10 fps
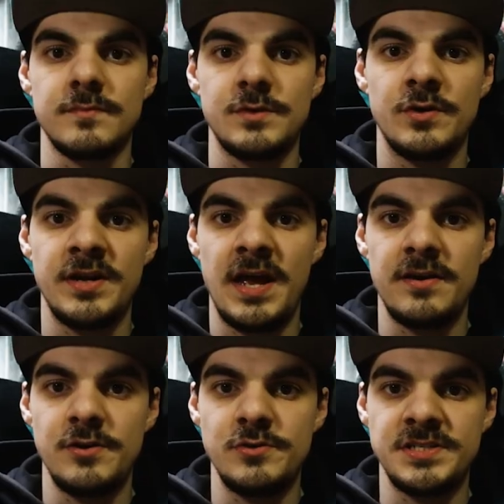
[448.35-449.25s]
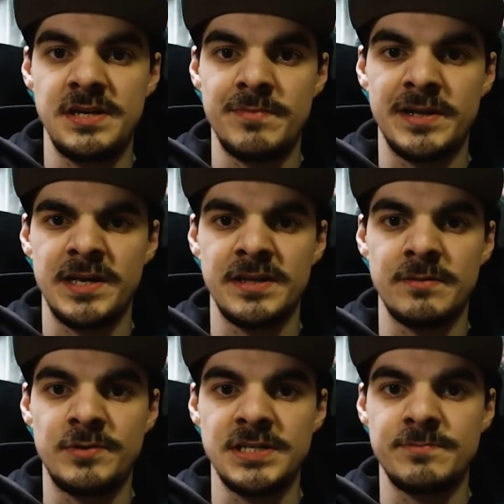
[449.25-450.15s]
You can add a new scene by clicking
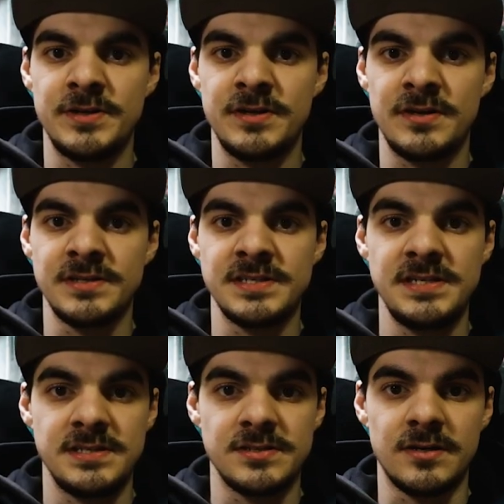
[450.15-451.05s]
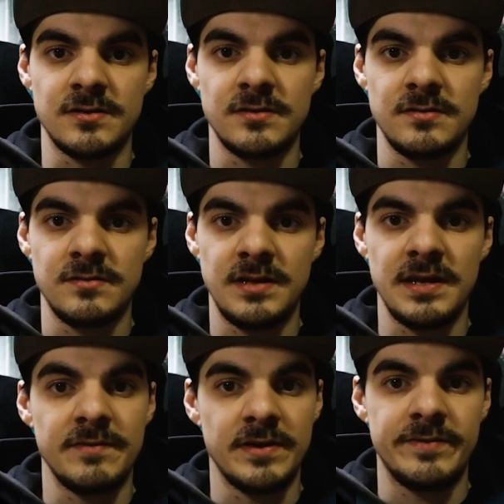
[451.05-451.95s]
the plus button on the scenes dock, and
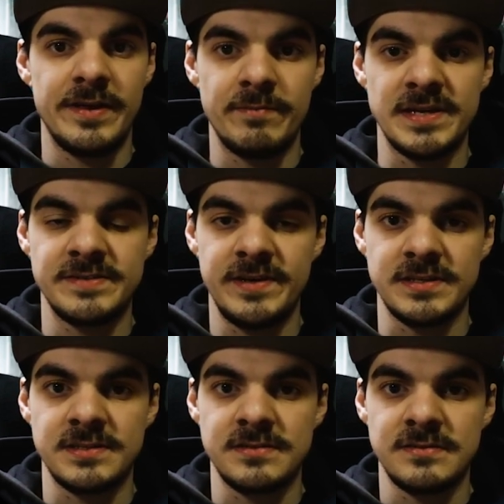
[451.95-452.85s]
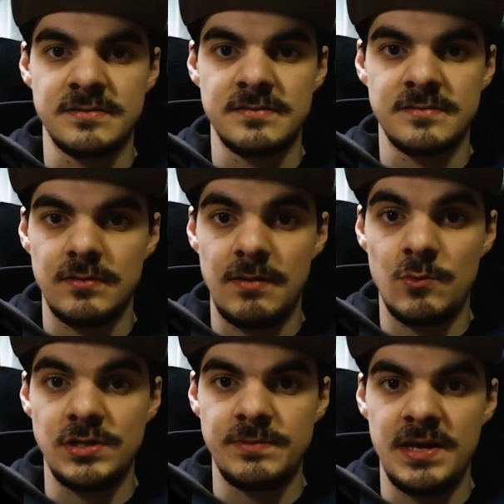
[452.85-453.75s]
then give it a name that fits. I'm
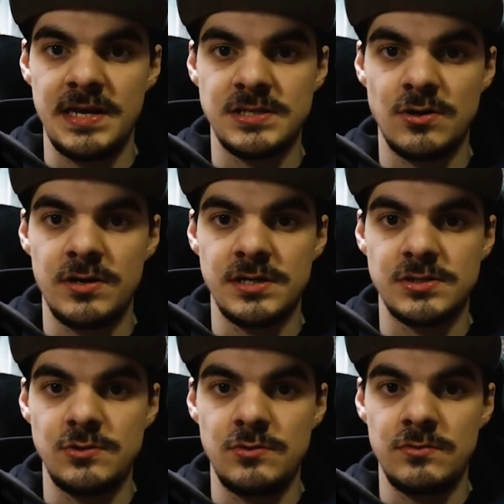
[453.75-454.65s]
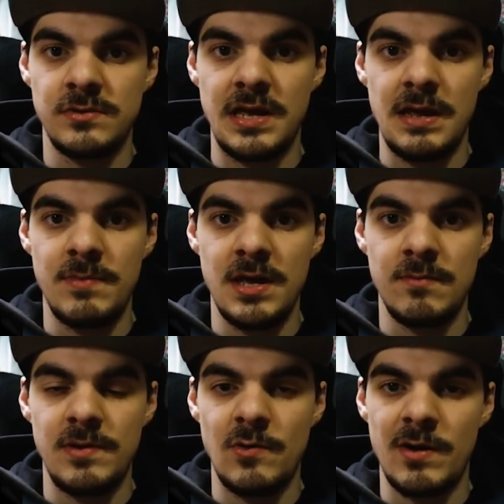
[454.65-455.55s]
going to make a starting soon,
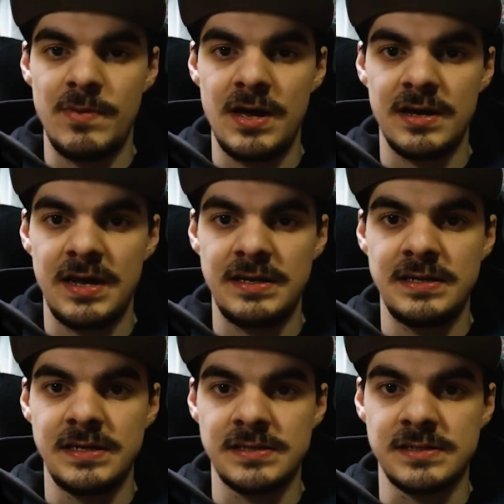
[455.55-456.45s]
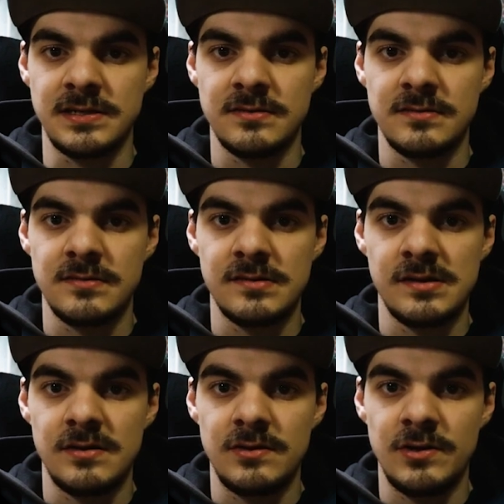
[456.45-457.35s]
gaming, be right back, and ending scene.
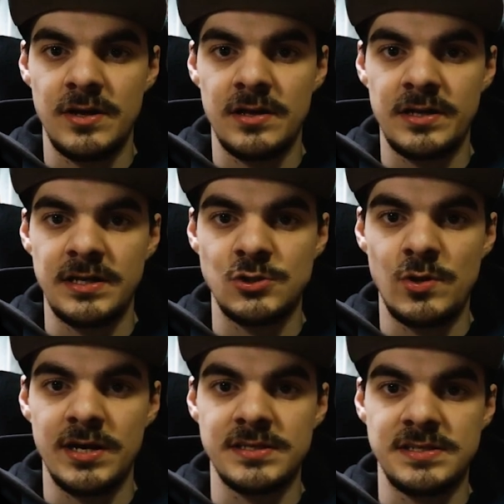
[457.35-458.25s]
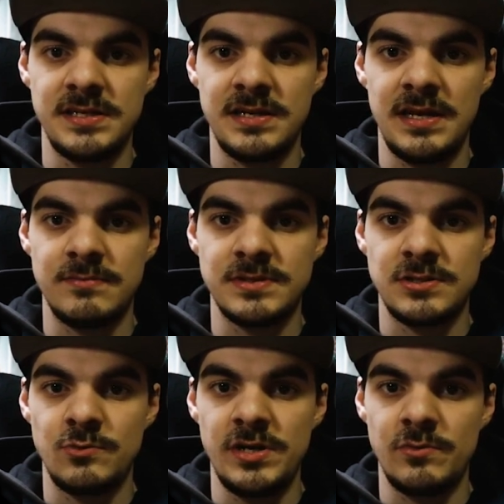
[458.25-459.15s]
You can click and drag the scene names
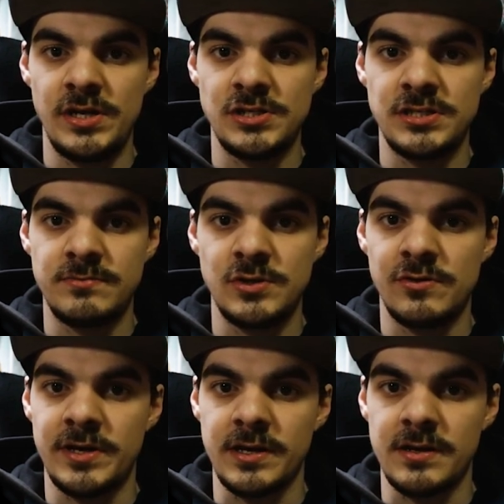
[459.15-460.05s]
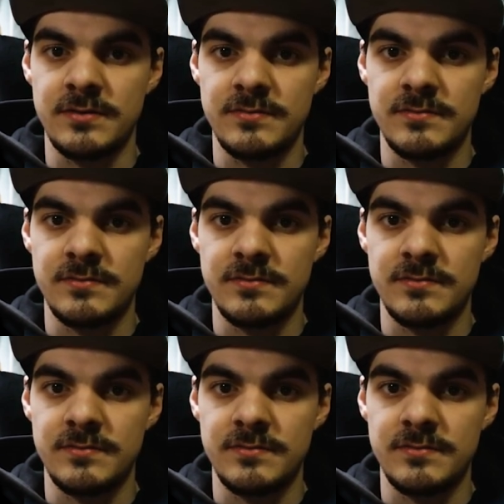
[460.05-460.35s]
to rearrange them to your liking.